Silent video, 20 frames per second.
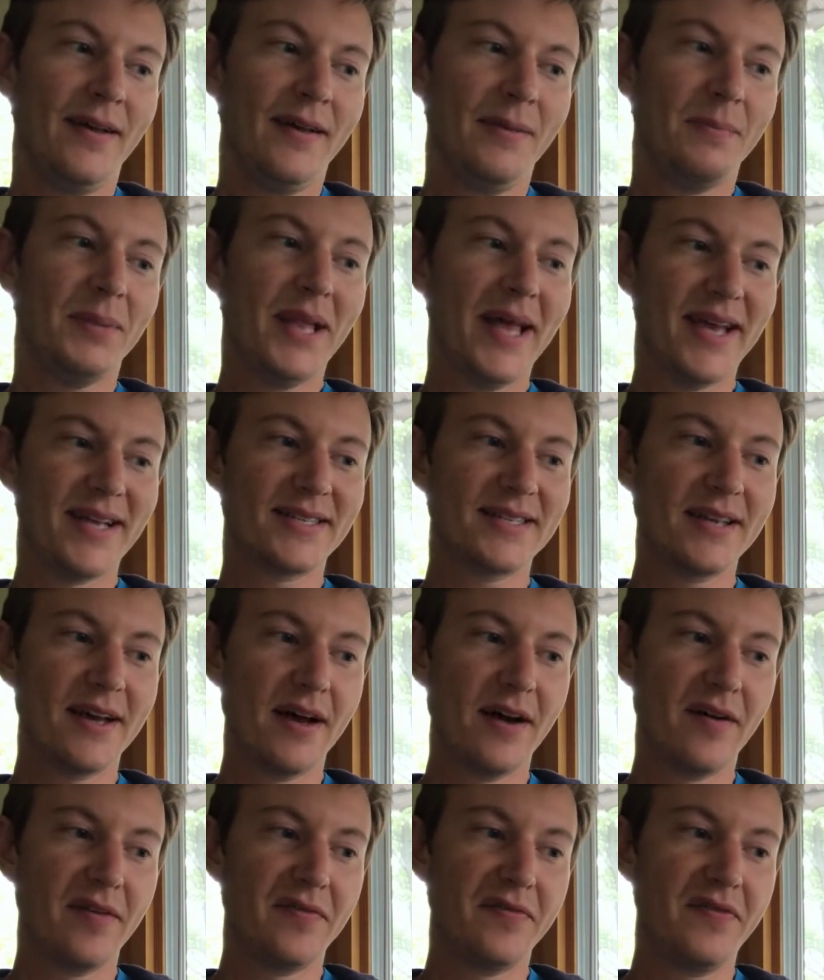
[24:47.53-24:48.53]
place
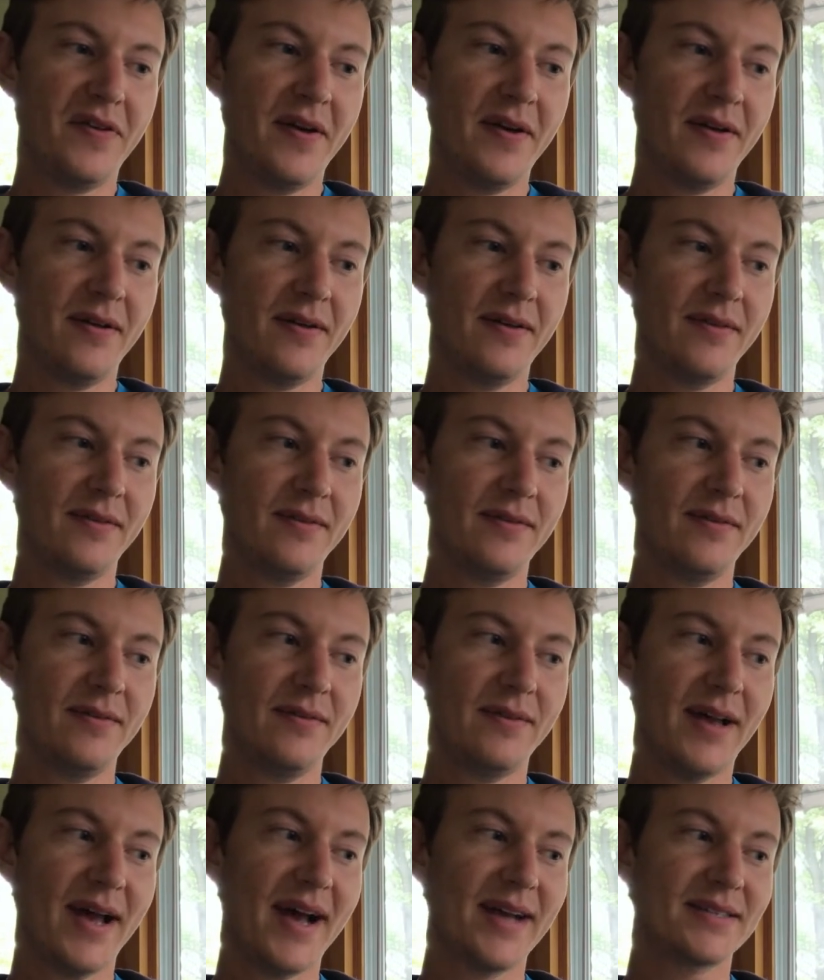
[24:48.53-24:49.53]
of
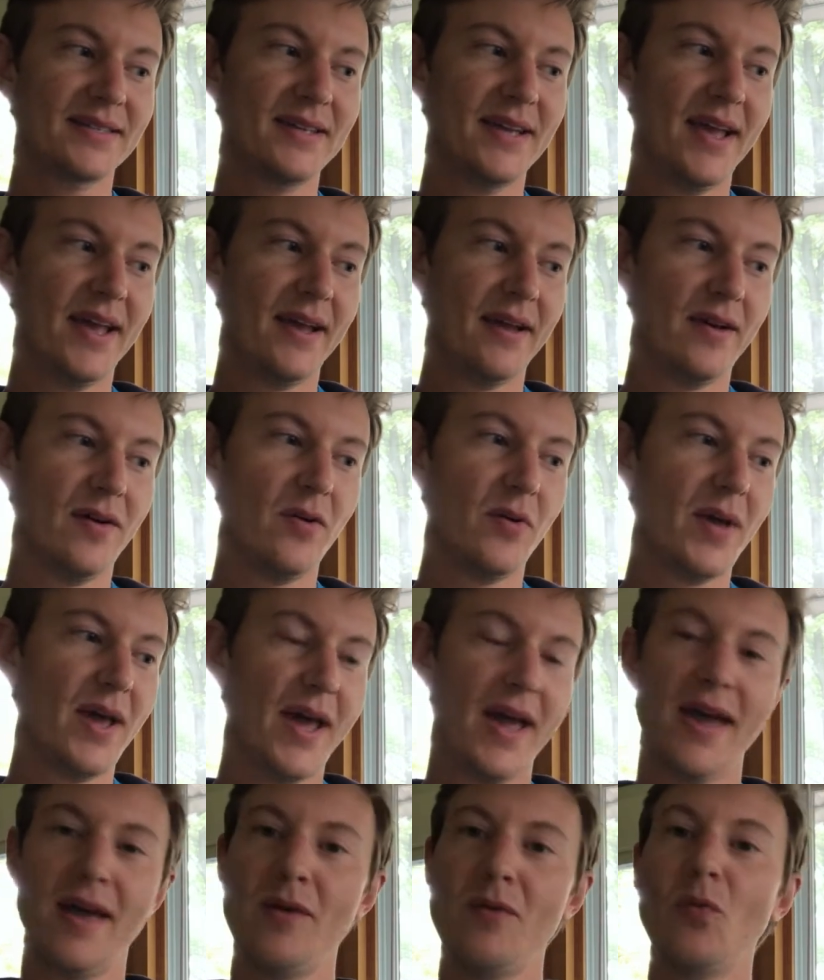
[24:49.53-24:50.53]
asking,
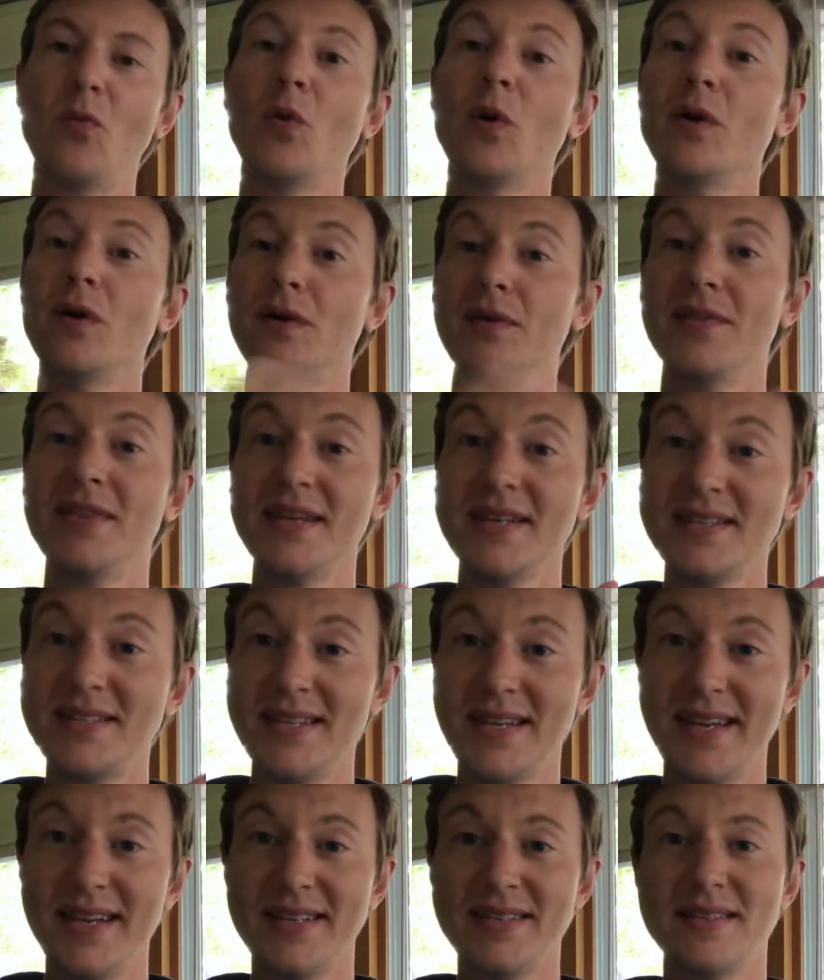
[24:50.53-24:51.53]
okay, this
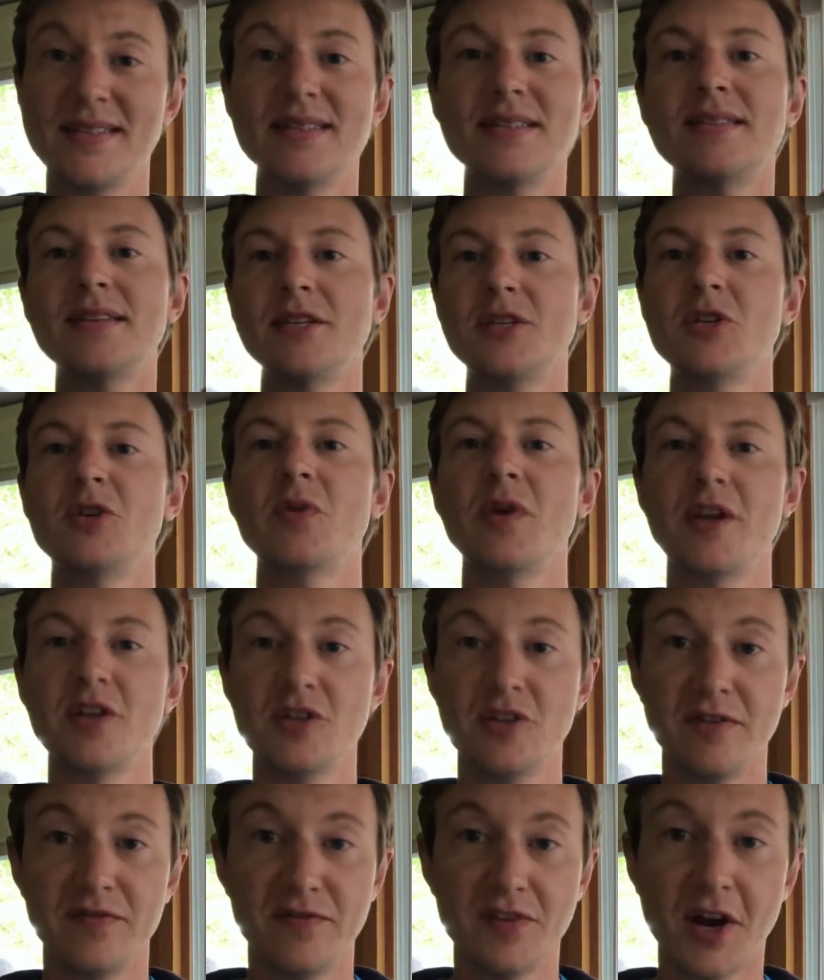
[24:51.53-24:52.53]
is the
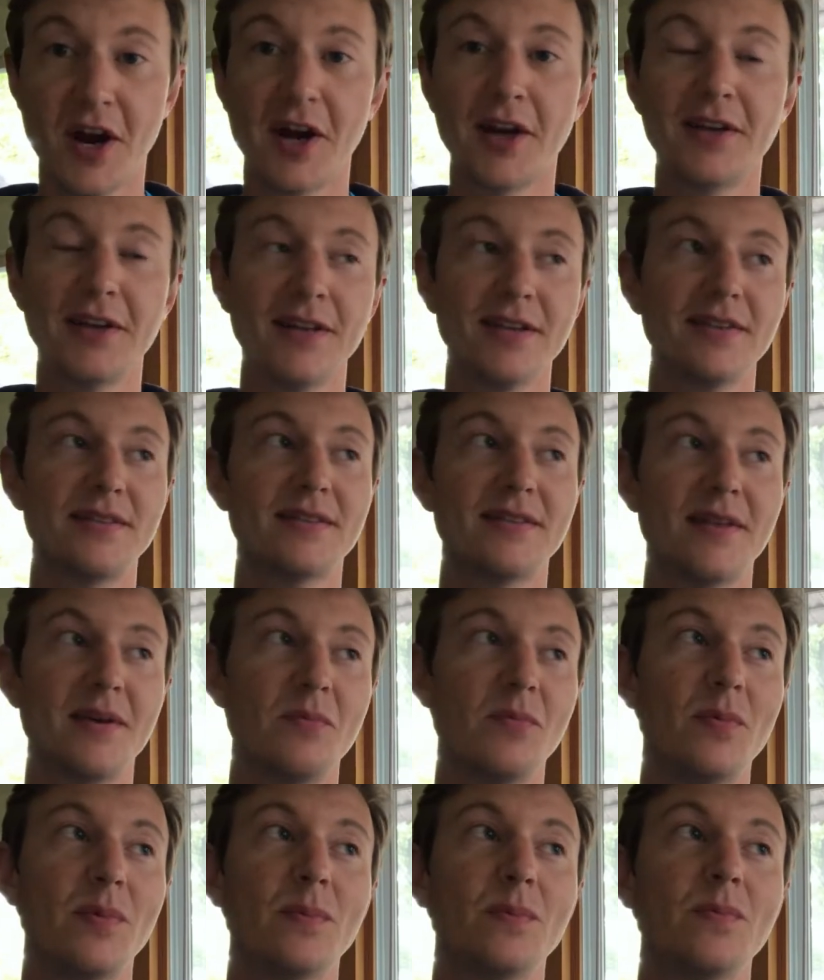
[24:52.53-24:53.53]
situation of darkness that
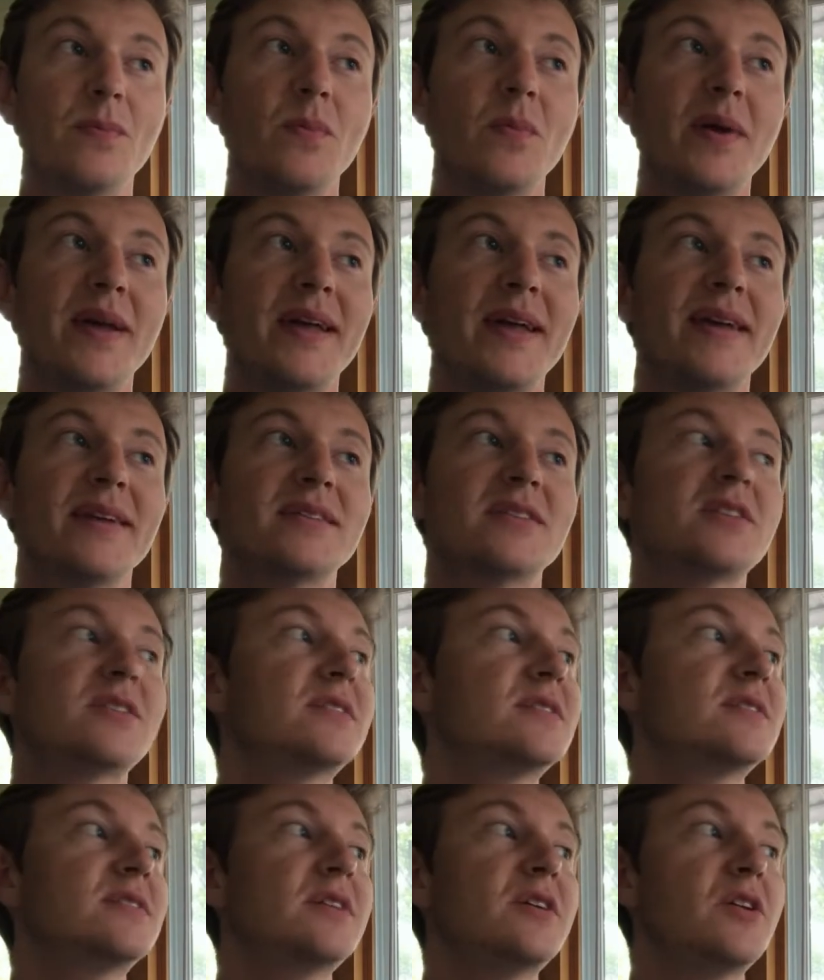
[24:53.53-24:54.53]
we
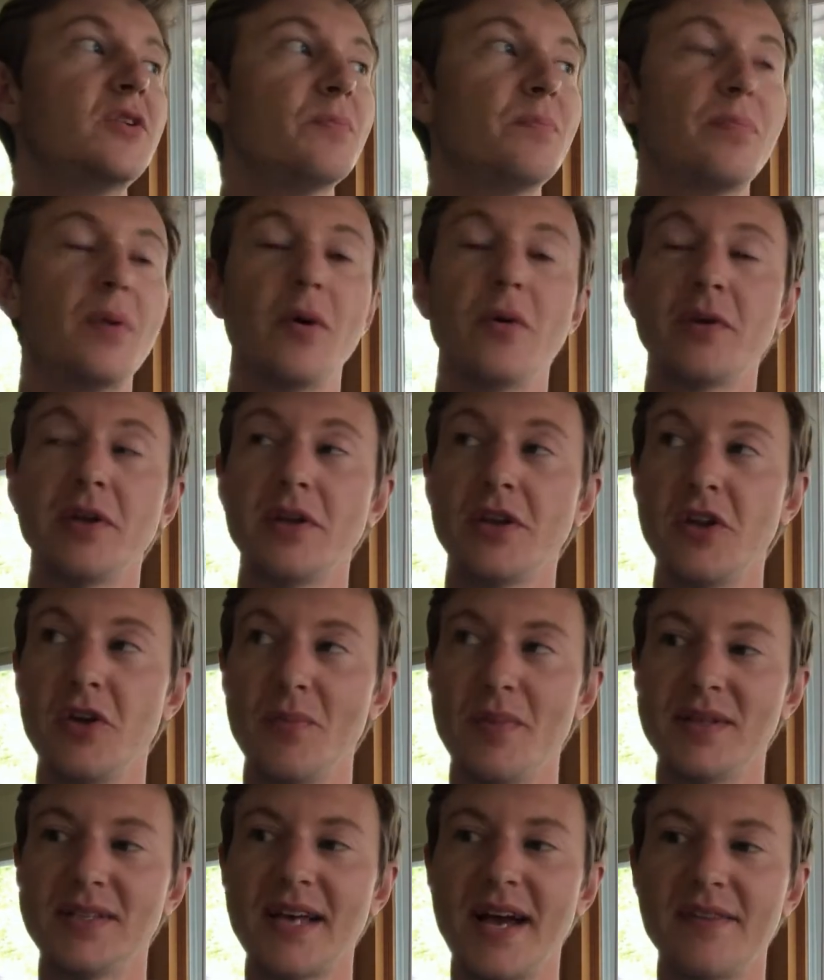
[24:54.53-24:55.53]
as broken
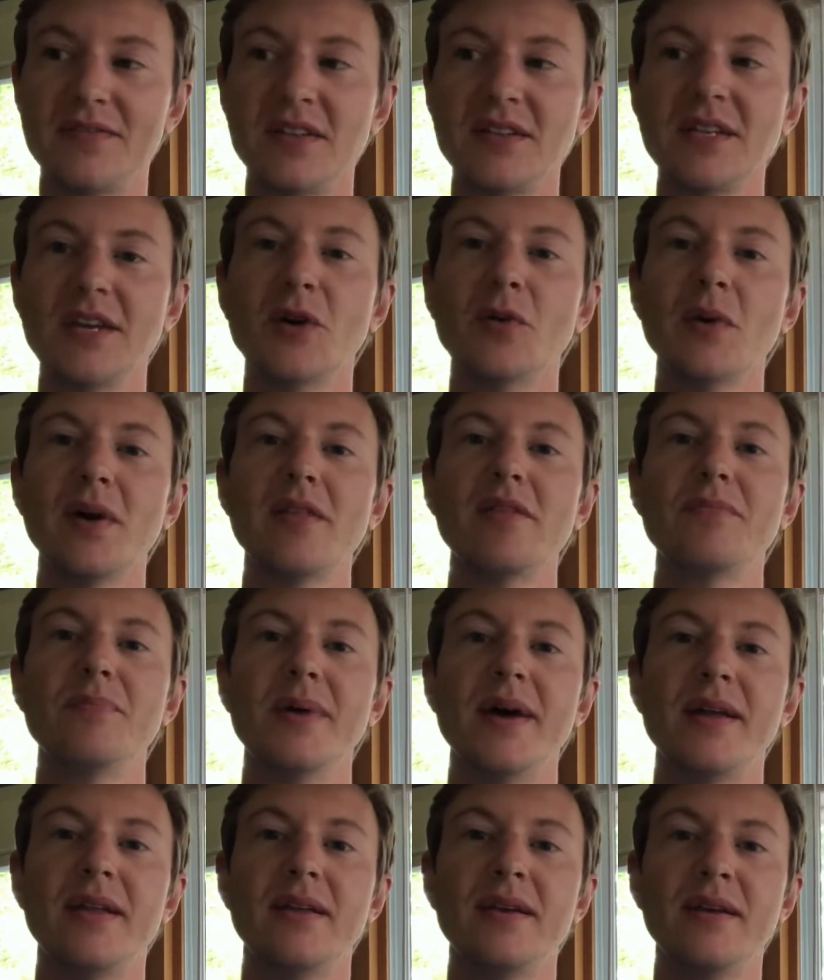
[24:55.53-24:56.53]
humans have to deal with,
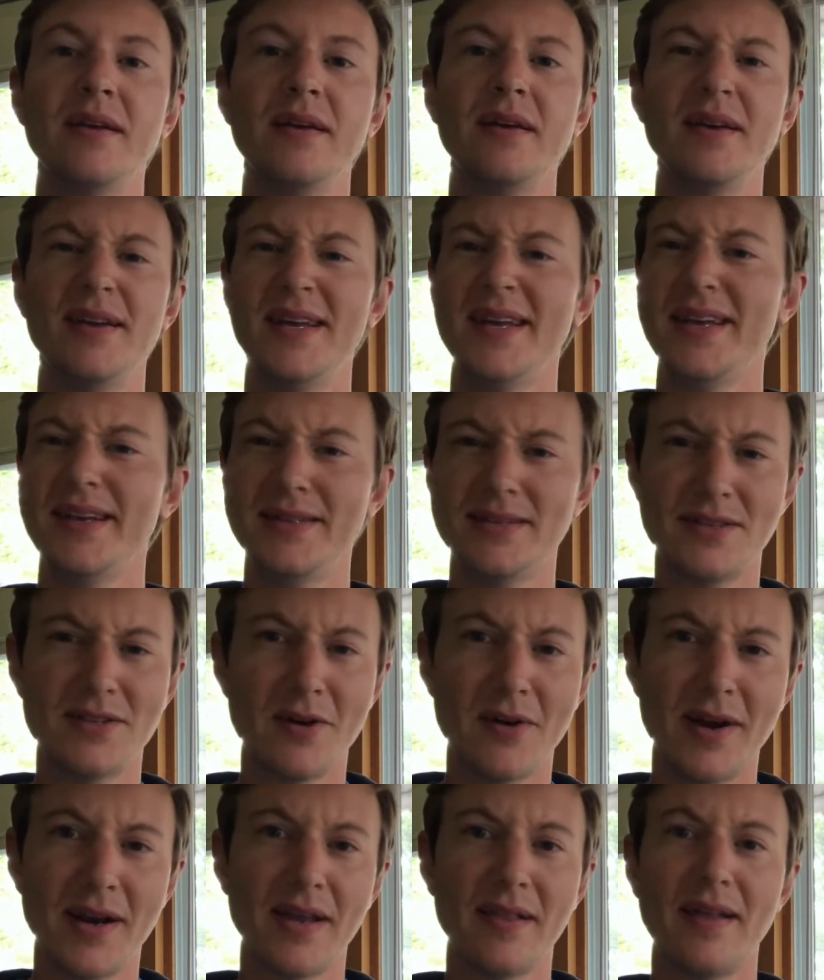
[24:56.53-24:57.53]
but is
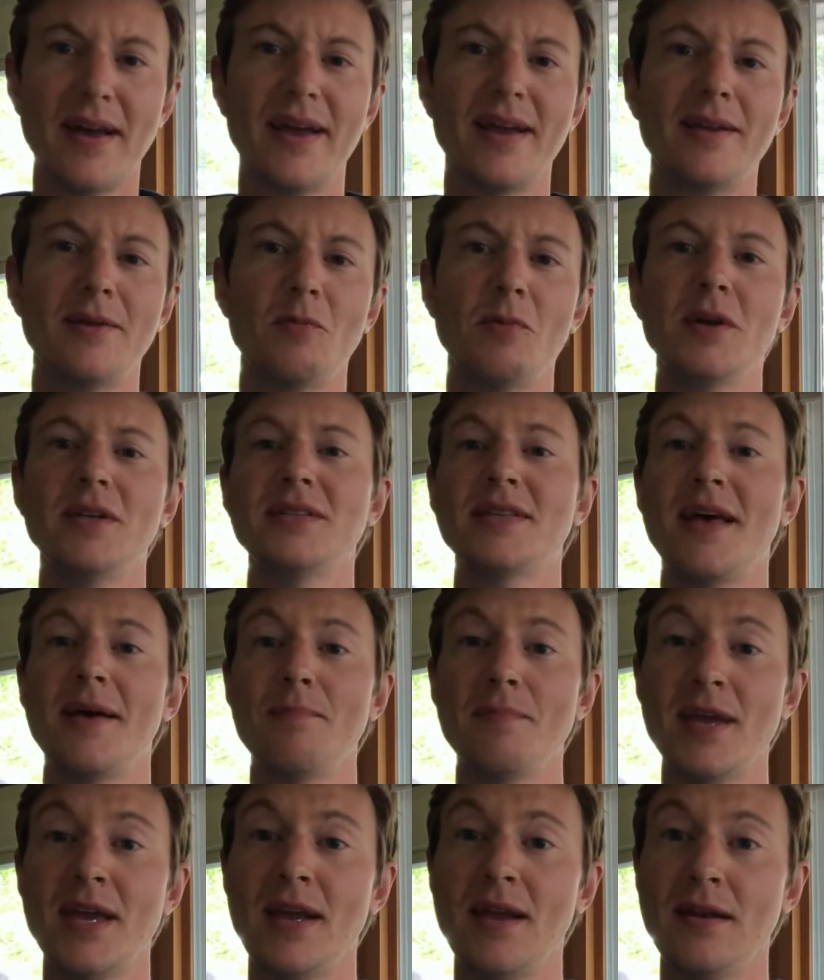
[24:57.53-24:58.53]
there any light, and what does
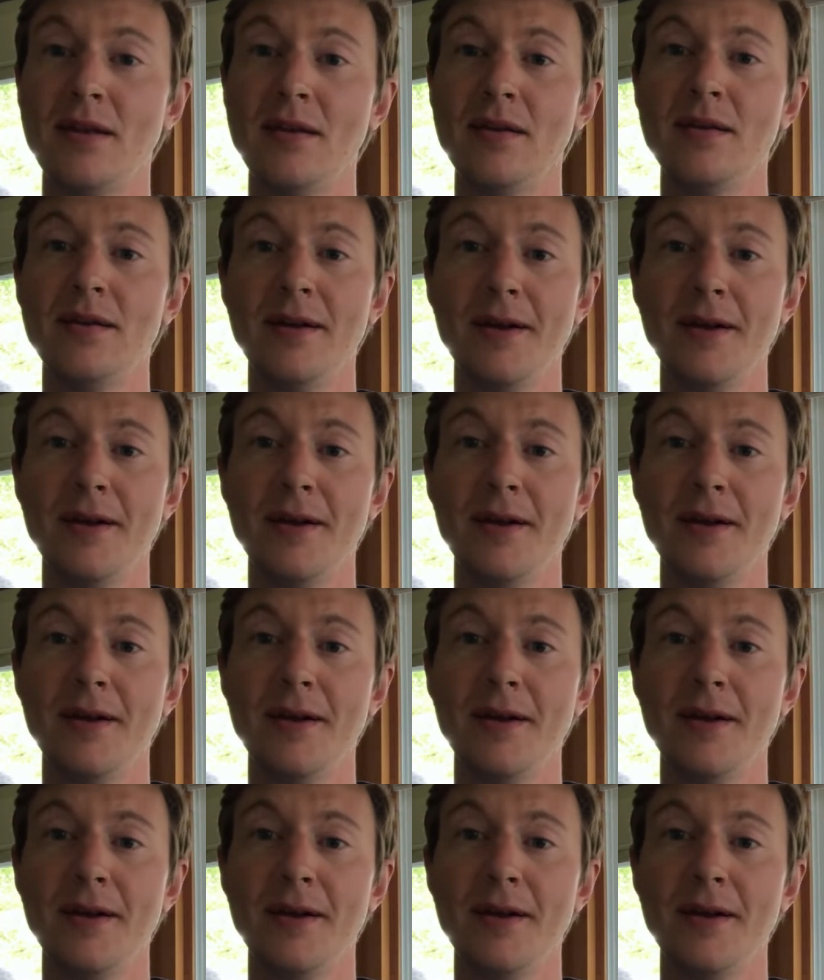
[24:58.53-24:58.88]
that mean?